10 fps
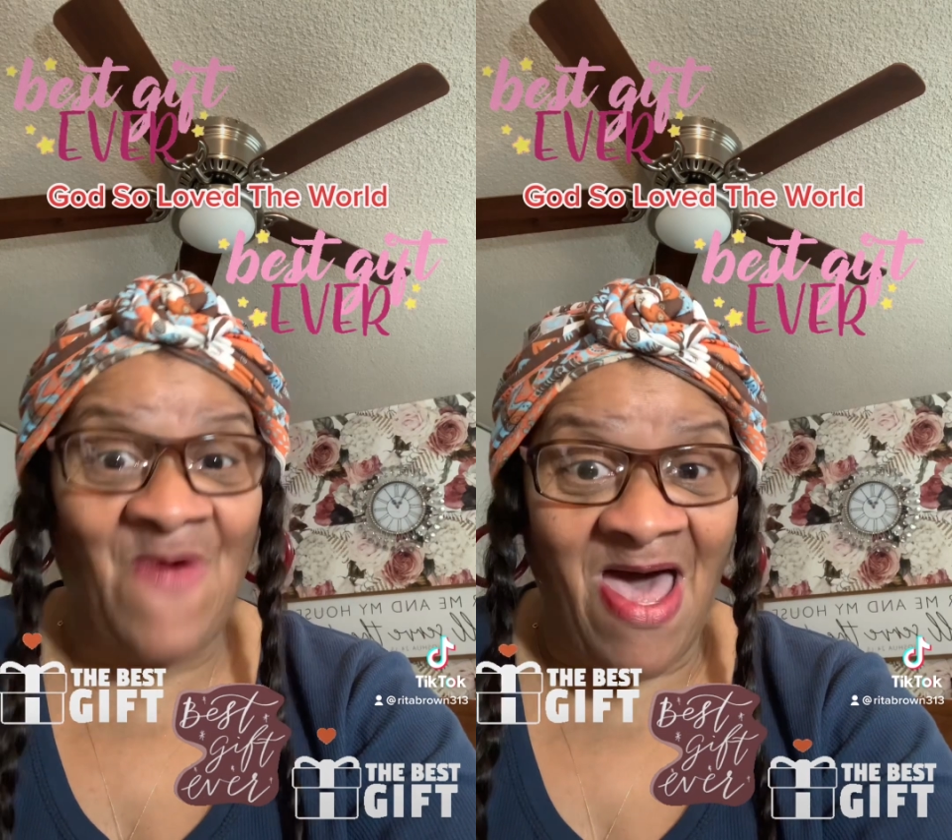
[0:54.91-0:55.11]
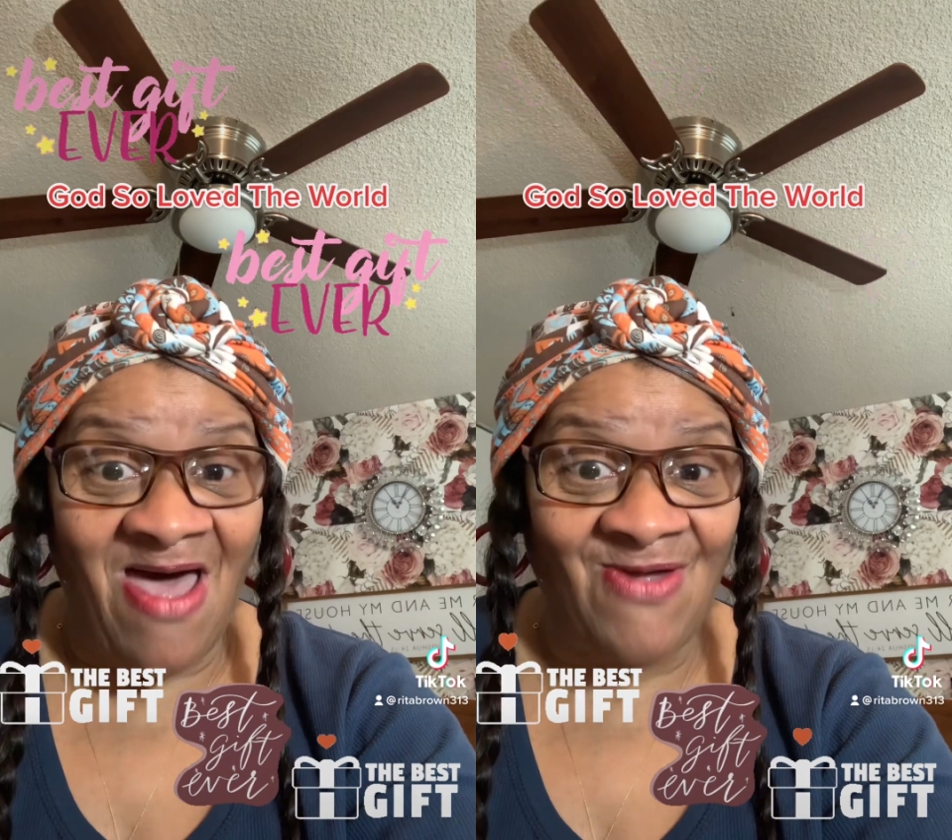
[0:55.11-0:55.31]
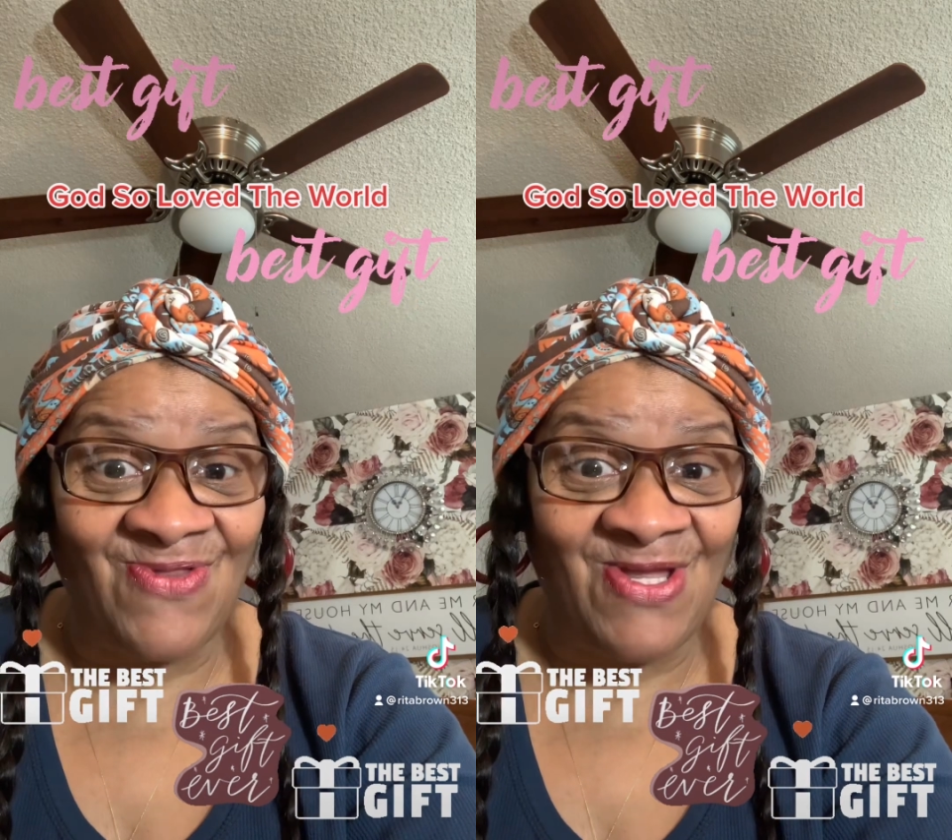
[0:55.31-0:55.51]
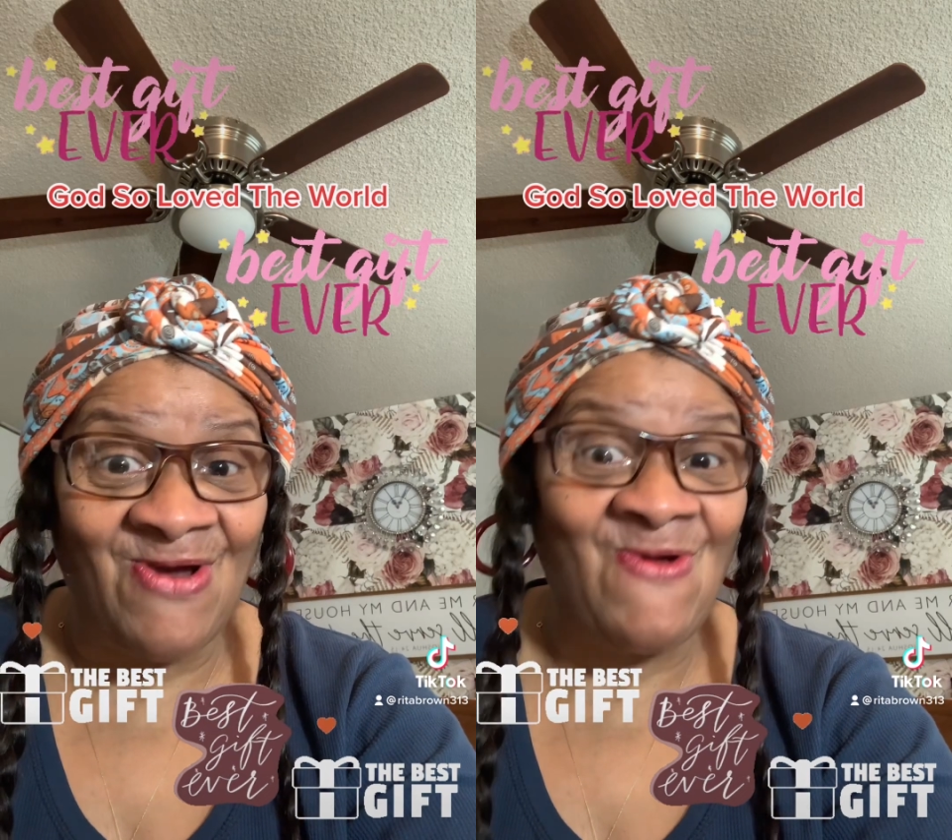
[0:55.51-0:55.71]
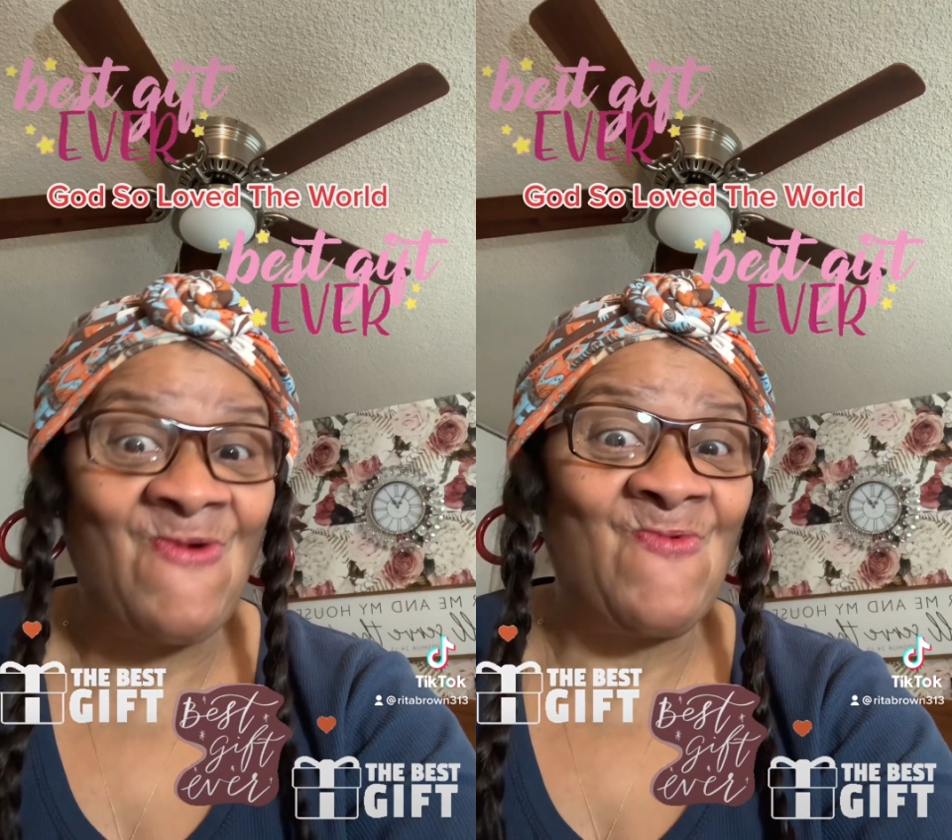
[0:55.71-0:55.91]

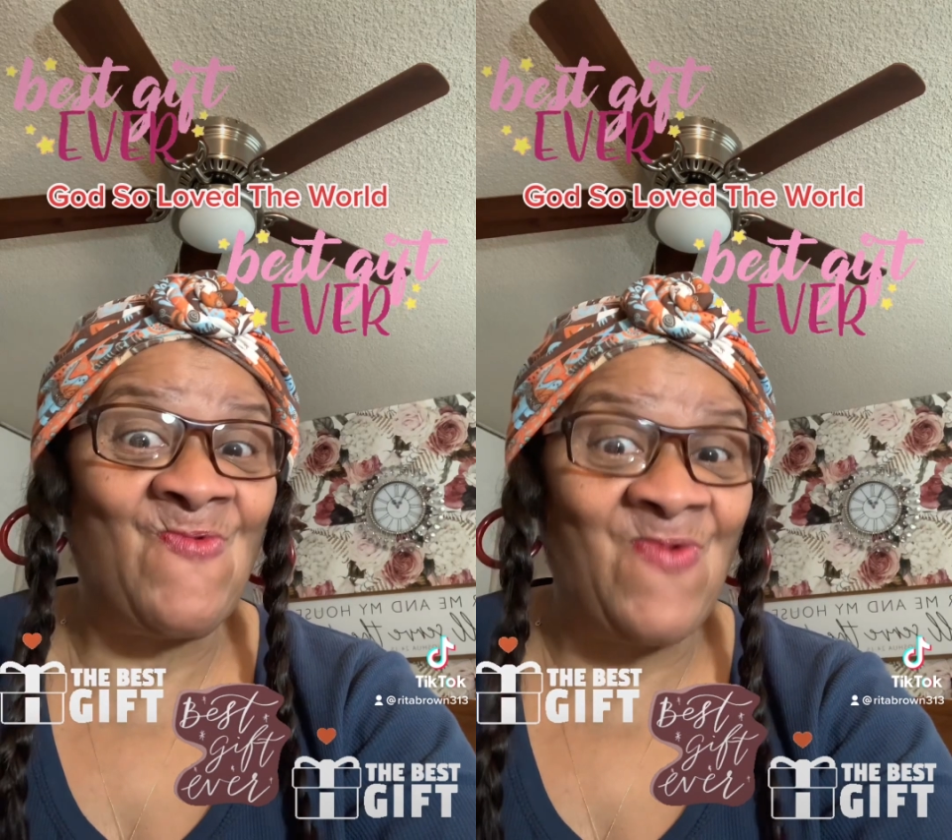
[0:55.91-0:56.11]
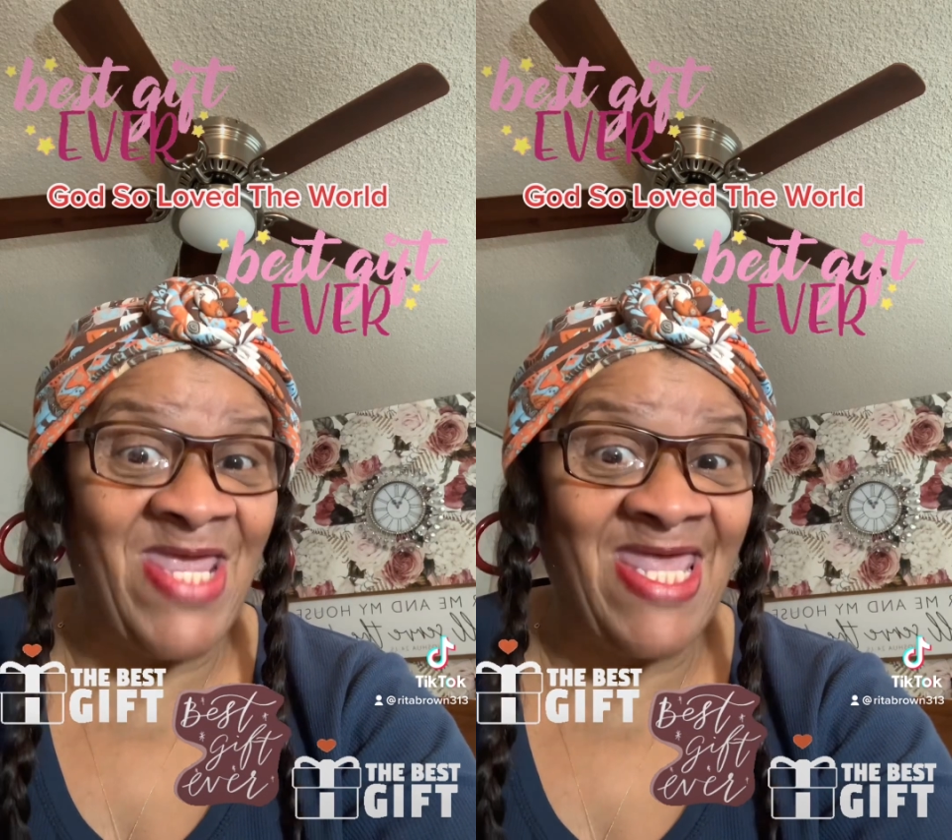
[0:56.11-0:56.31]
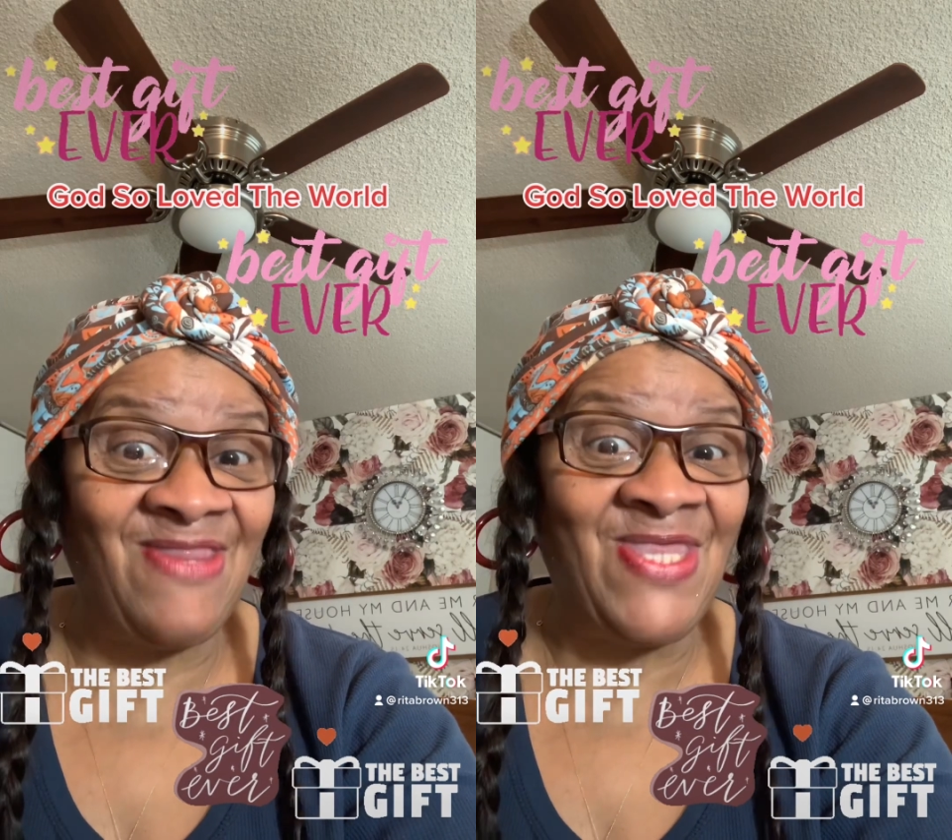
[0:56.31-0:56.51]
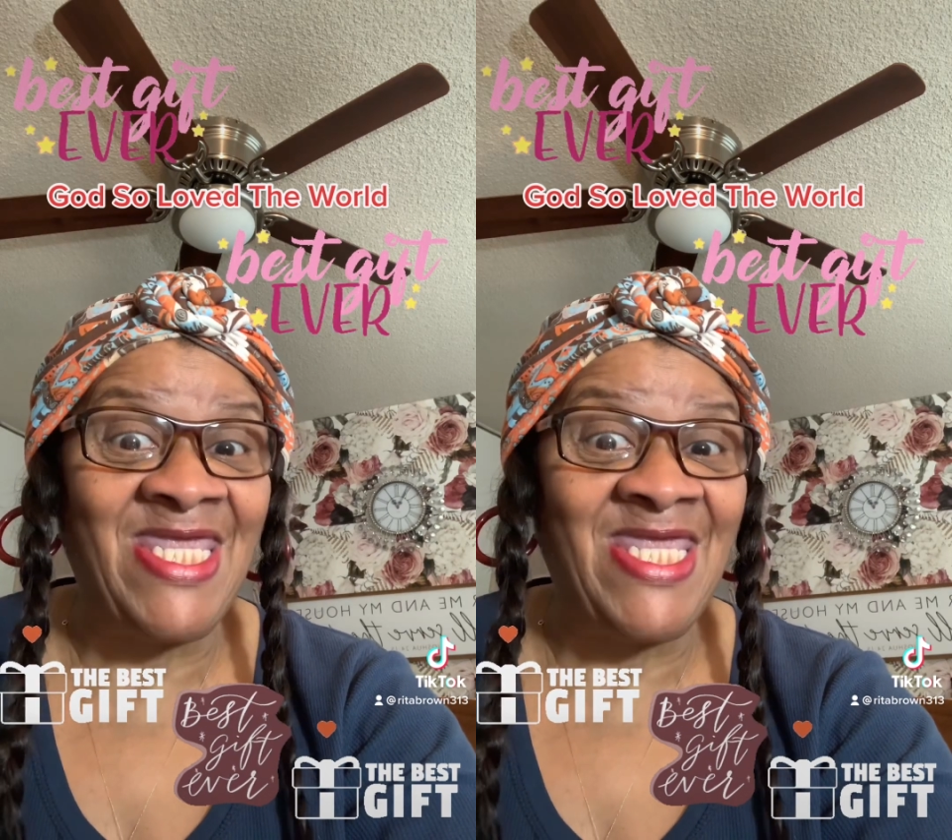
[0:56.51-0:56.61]
Father with